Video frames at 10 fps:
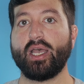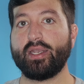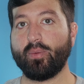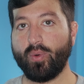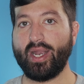
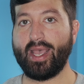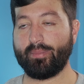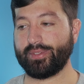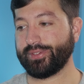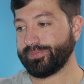Now, what
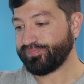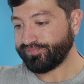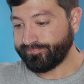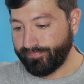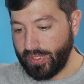happens
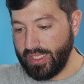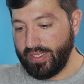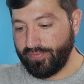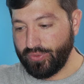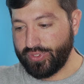
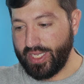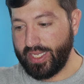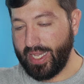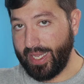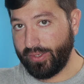if you
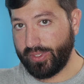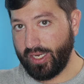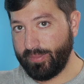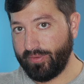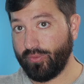say, I don't
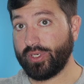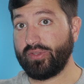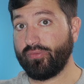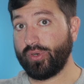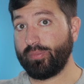care about
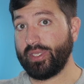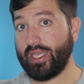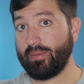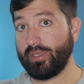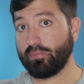1440p
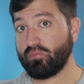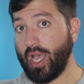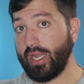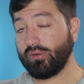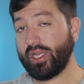gaming,
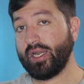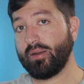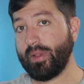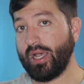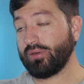I don't care
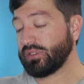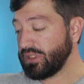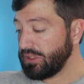about